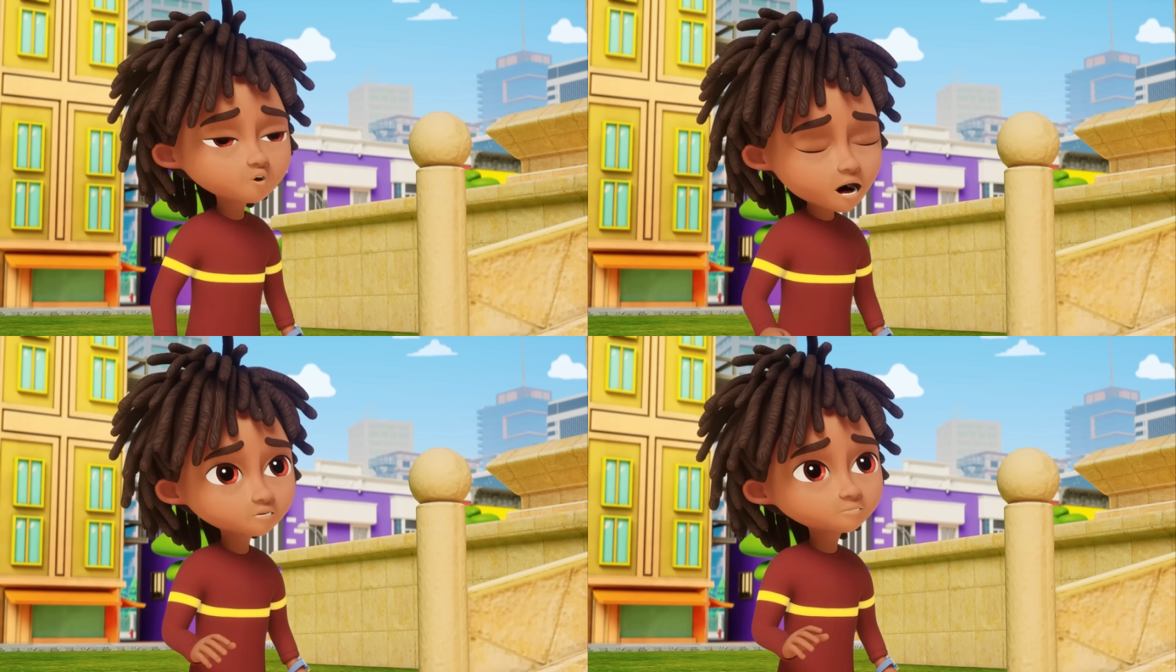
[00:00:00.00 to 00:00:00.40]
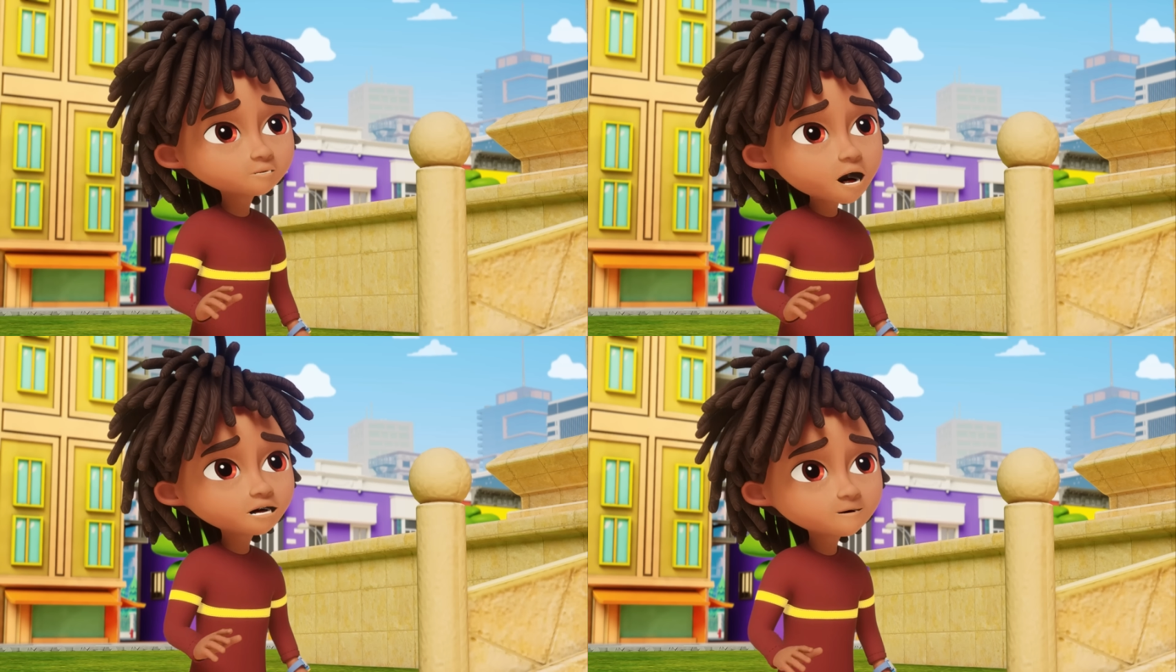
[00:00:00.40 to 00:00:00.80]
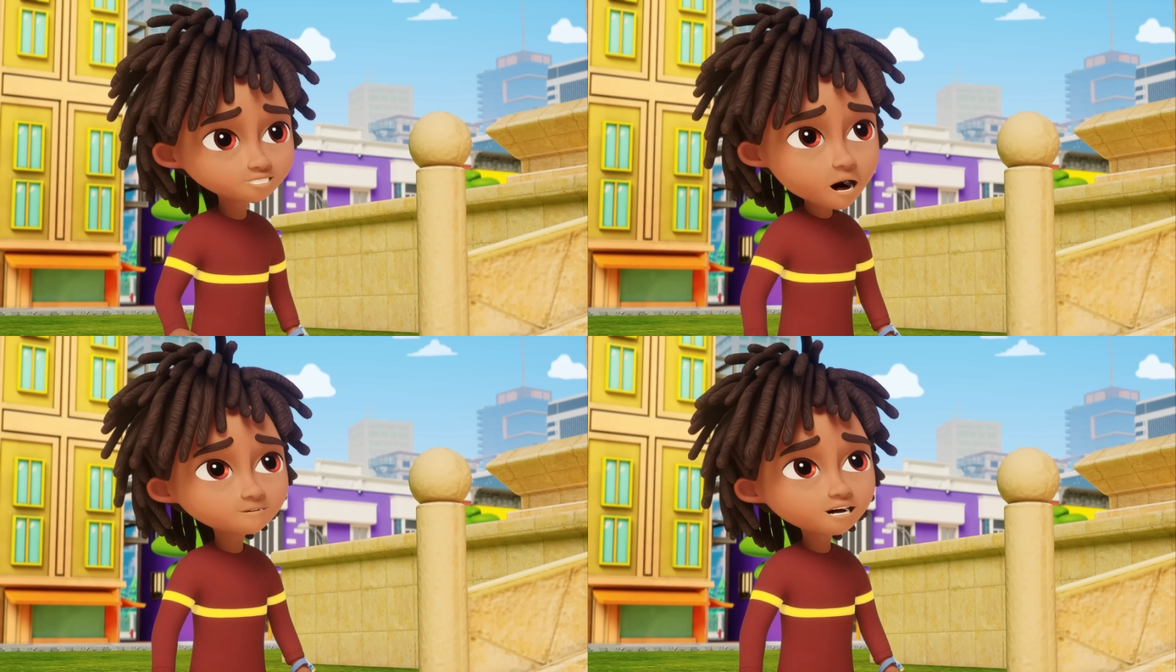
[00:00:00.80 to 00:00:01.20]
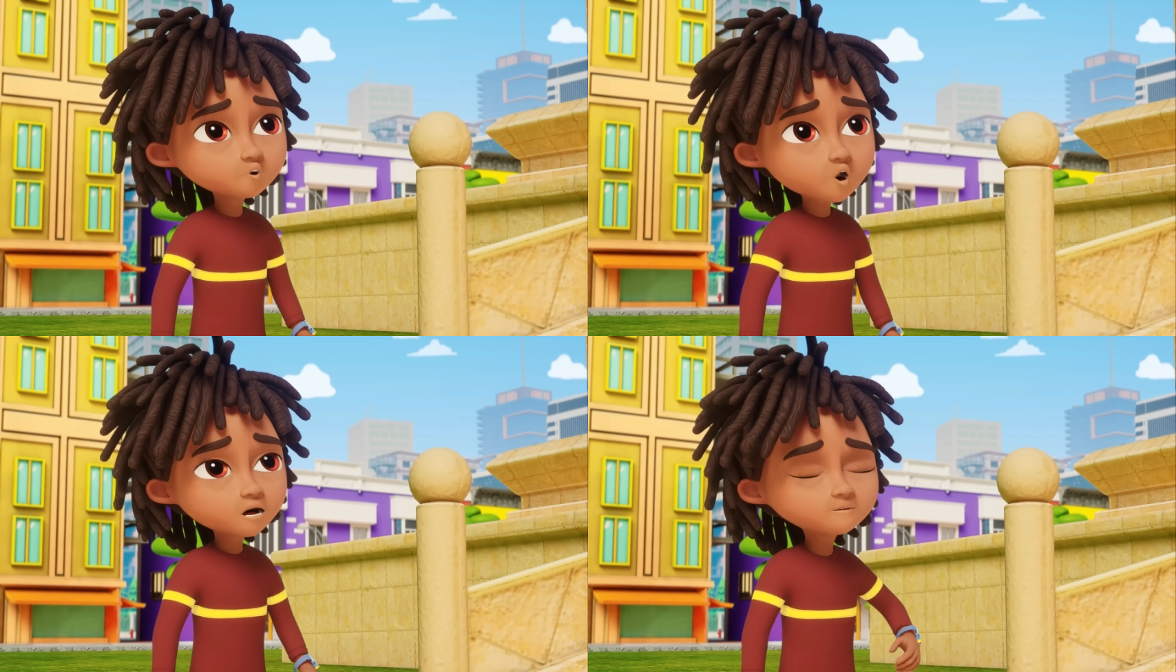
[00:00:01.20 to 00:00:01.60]
Well, I have
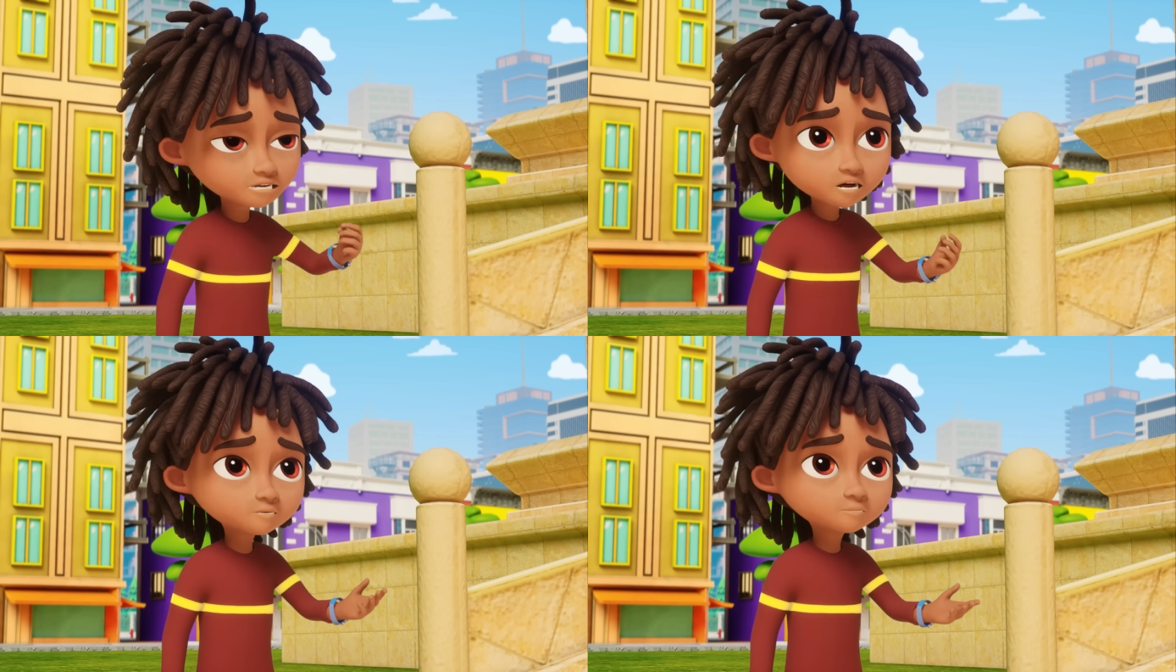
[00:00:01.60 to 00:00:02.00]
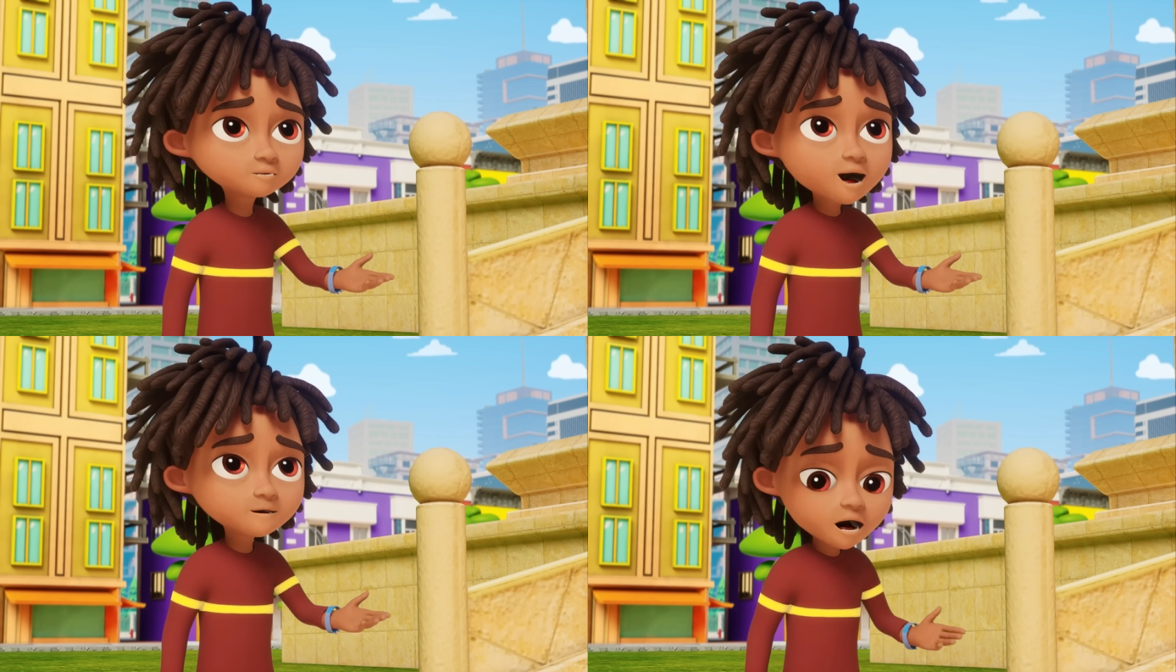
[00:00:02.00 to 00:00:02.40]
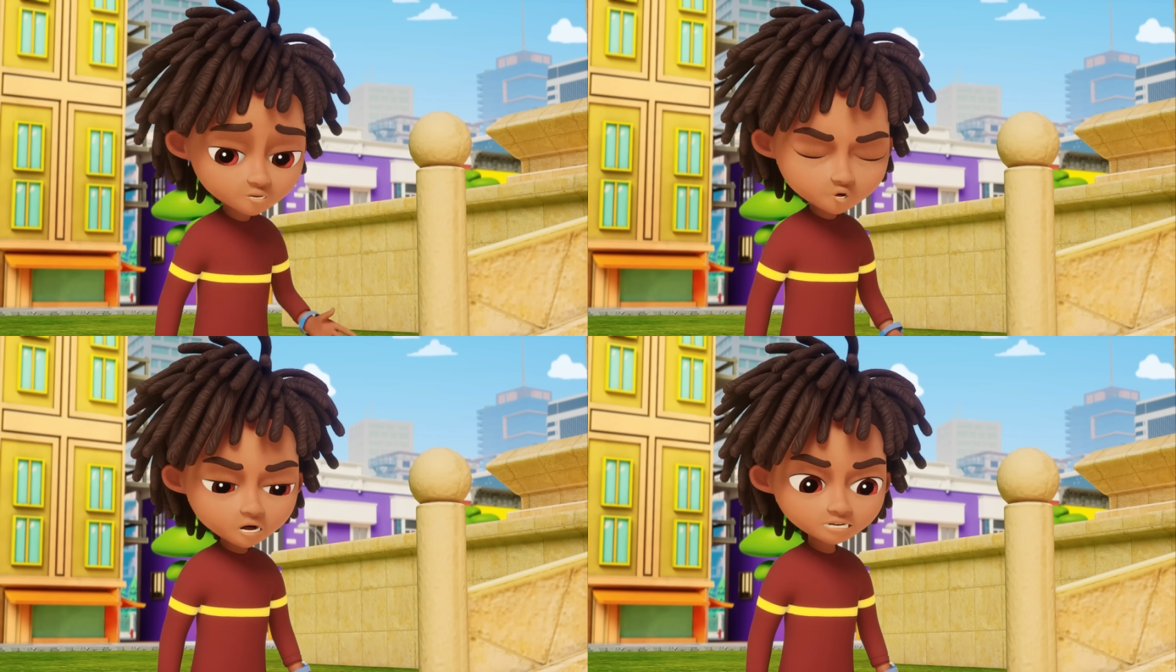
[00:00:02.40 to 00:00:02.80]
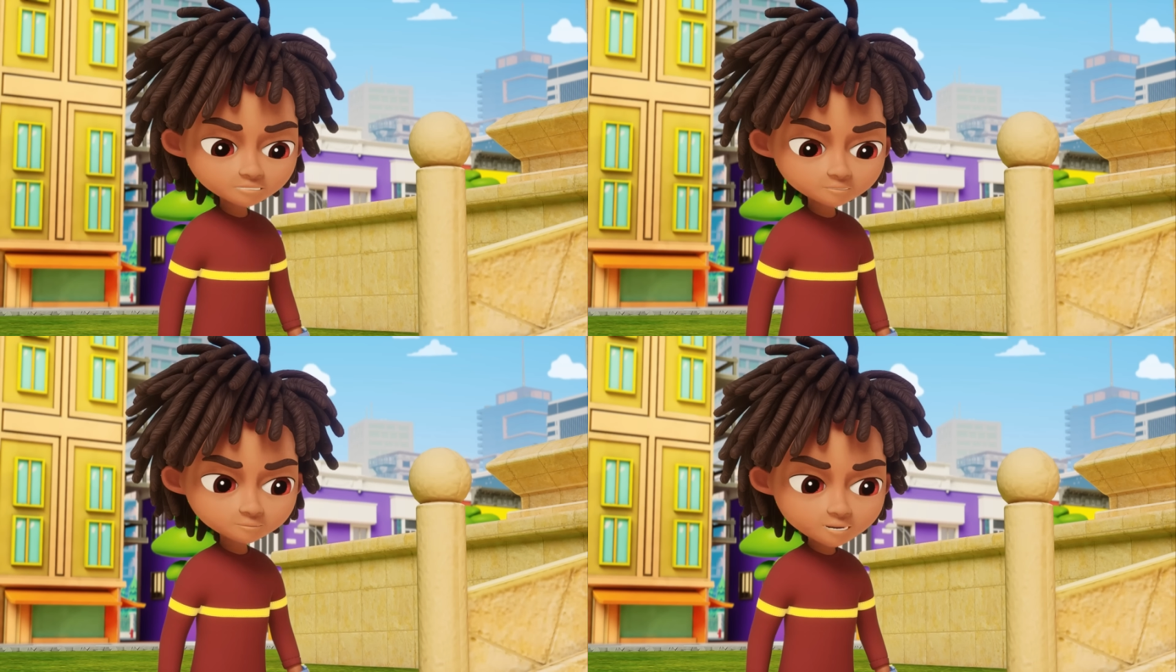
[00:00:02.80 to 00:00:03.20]
something to admit. I'm
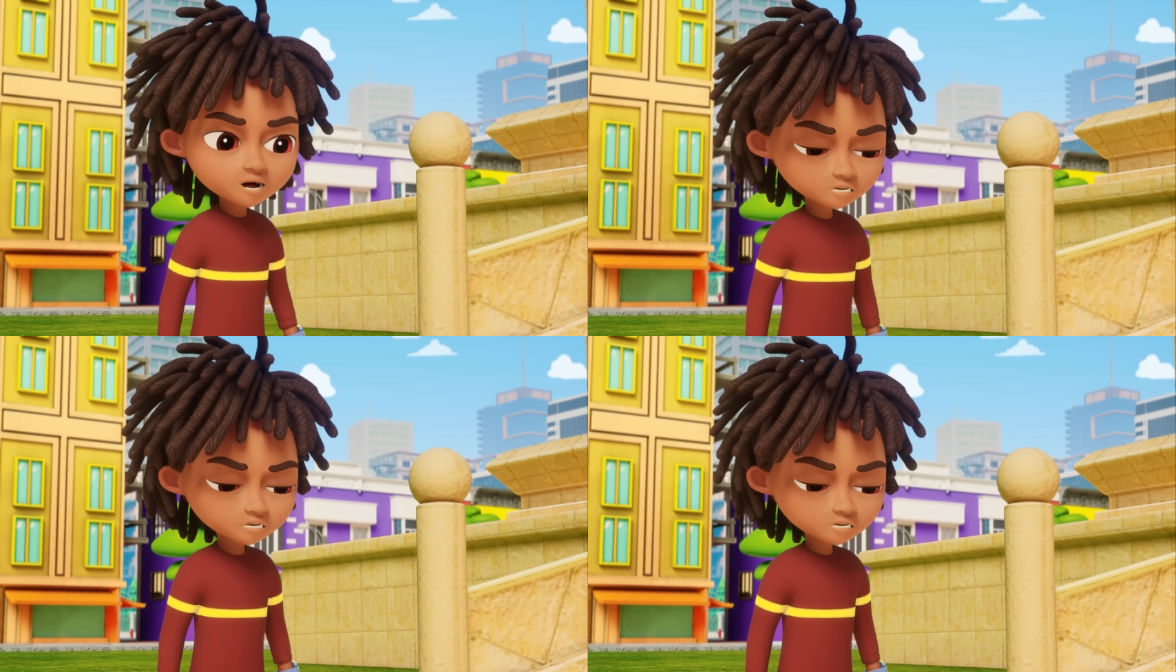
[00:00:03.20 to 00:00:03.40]
actually